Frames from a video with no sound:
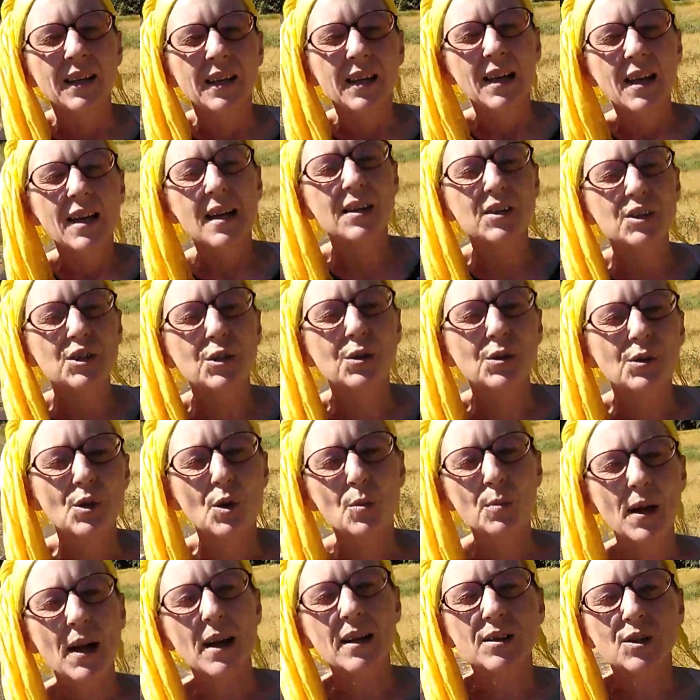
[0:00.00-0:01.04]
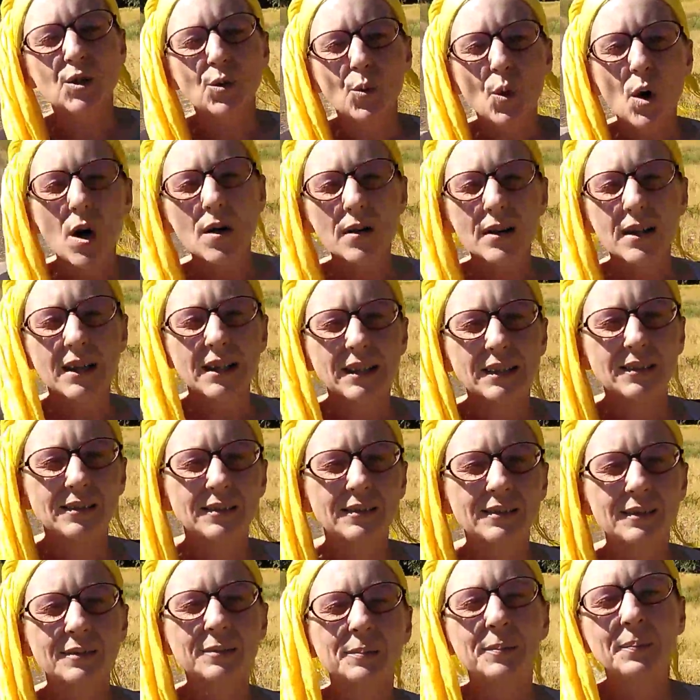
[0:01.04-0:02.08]
And you can go back to walking.
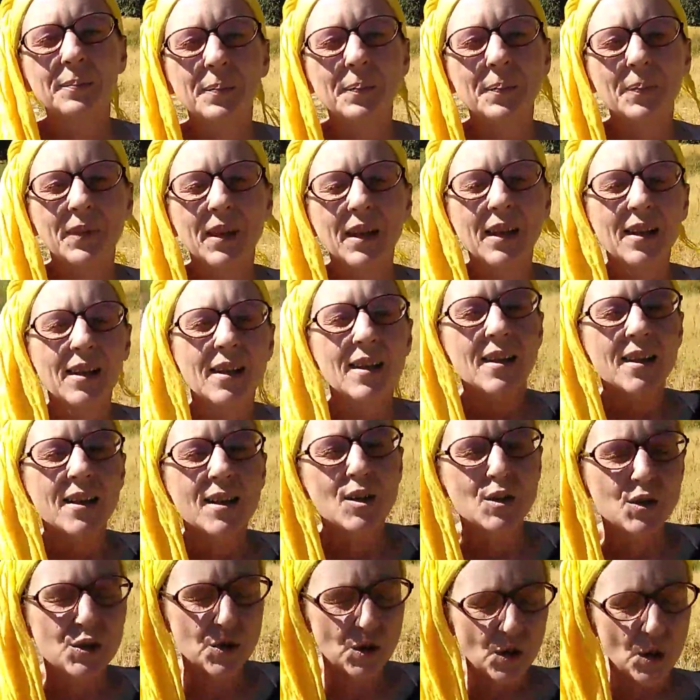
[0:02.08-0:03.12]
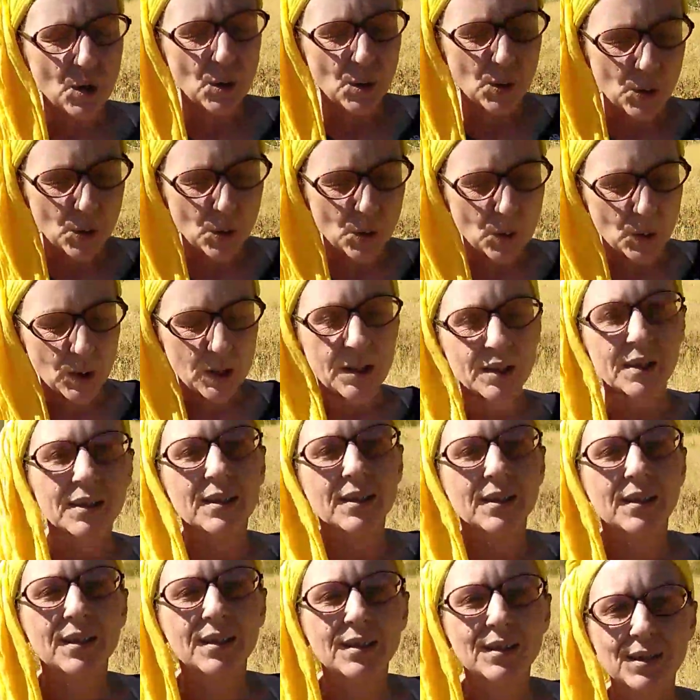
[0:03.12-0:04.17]
So,
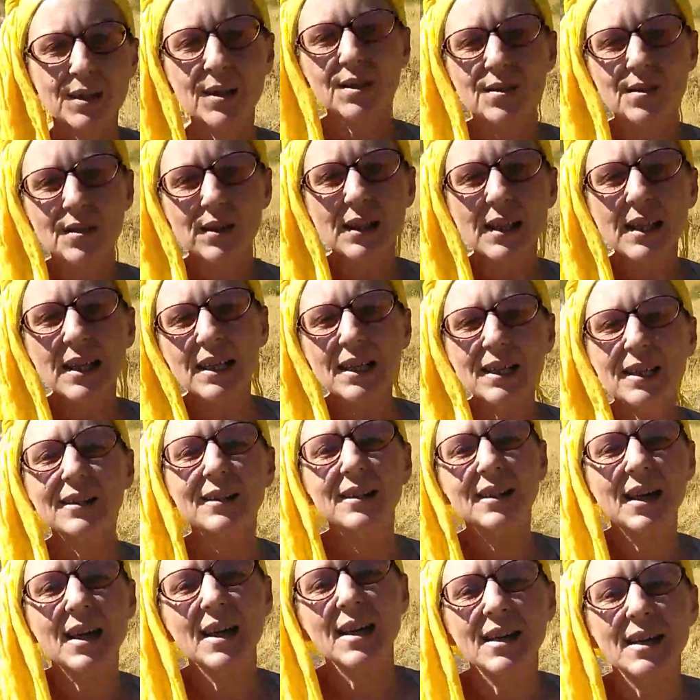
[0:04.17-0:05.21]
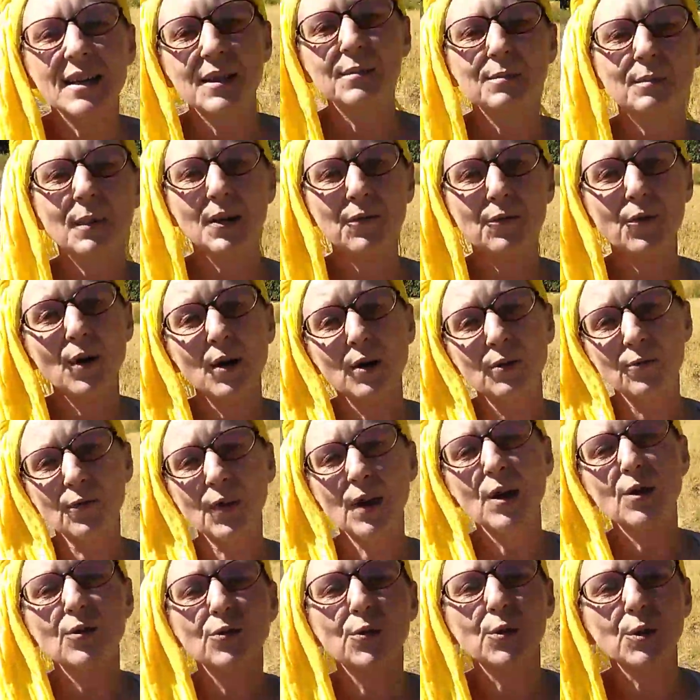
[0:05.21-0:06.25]
this lead that my friend
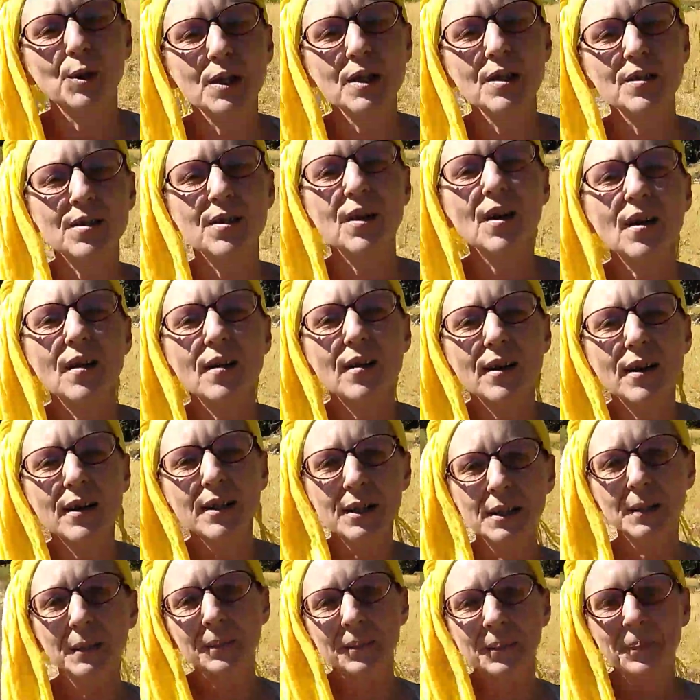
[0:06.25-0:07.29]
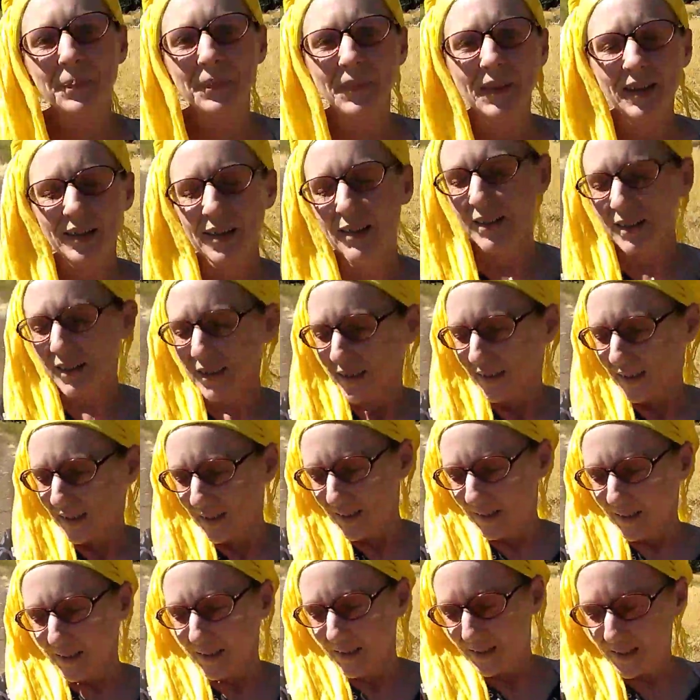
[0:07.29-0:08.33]
found for his dog
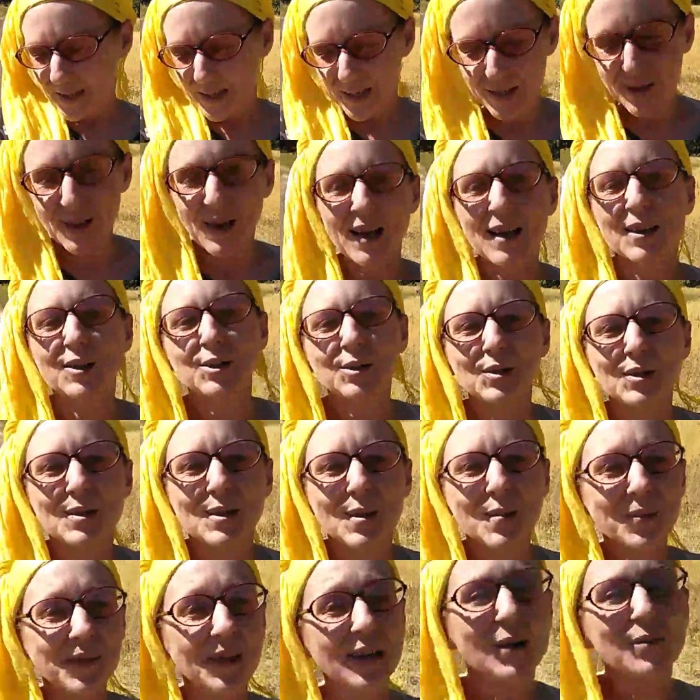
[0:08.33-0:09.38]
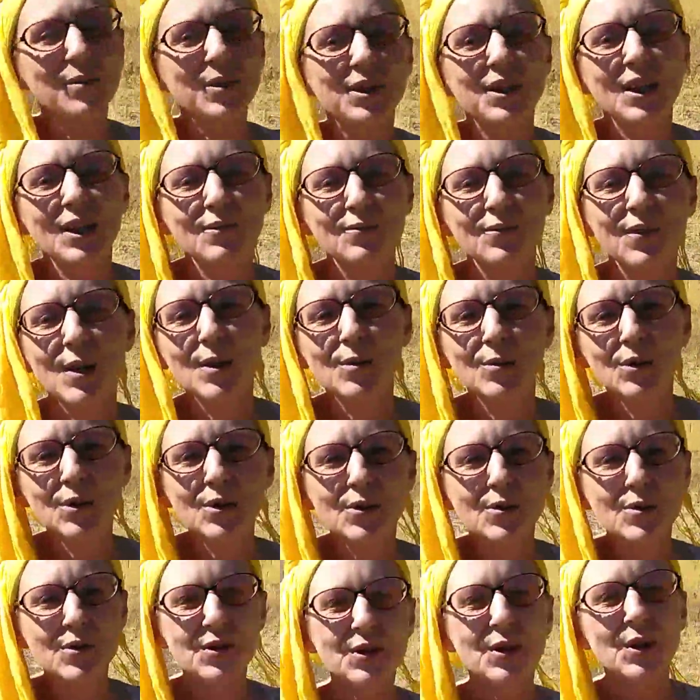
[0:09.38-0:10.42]
is actually something I wish I'd found
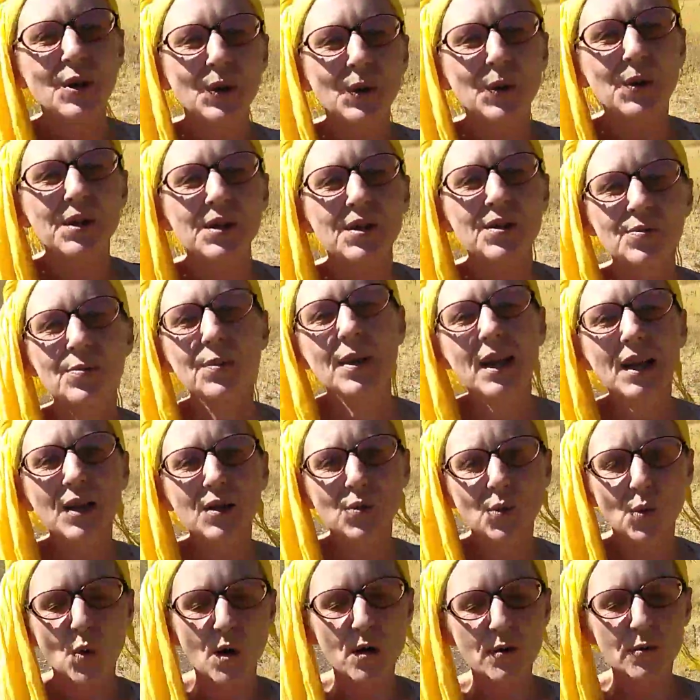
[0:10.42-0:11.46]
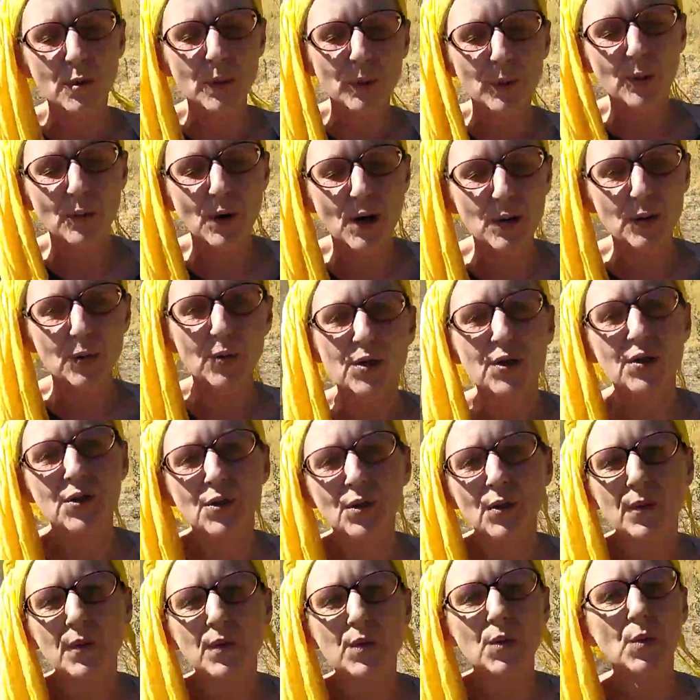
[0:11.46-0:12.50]
years ago. This makes wandering around with a
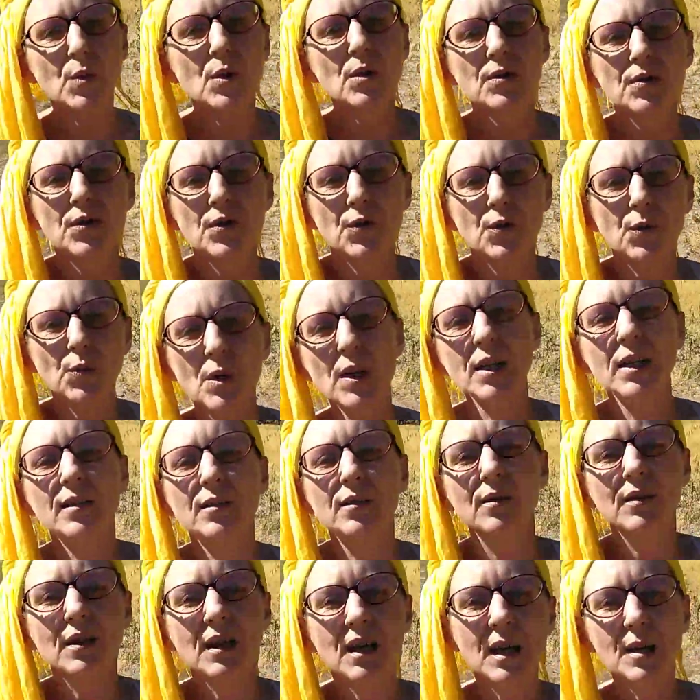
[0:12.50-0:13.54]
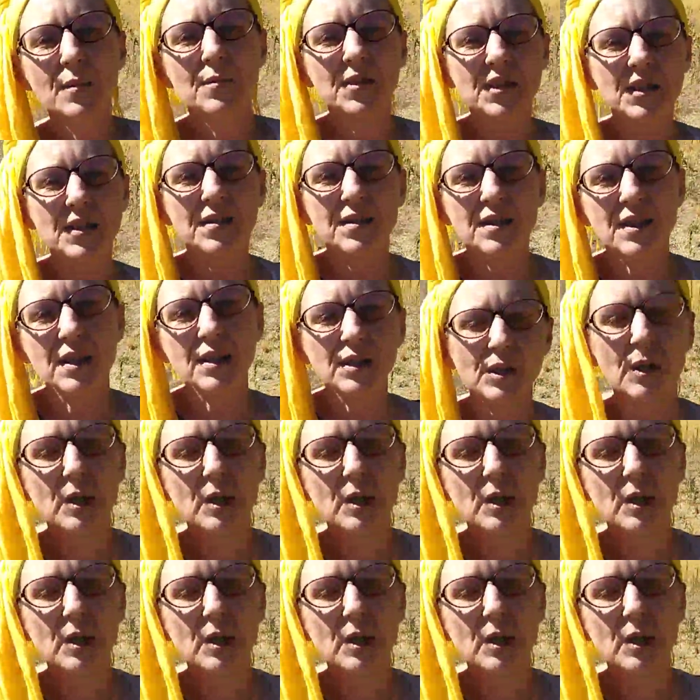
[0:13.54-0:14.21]
service horse 300 times easier.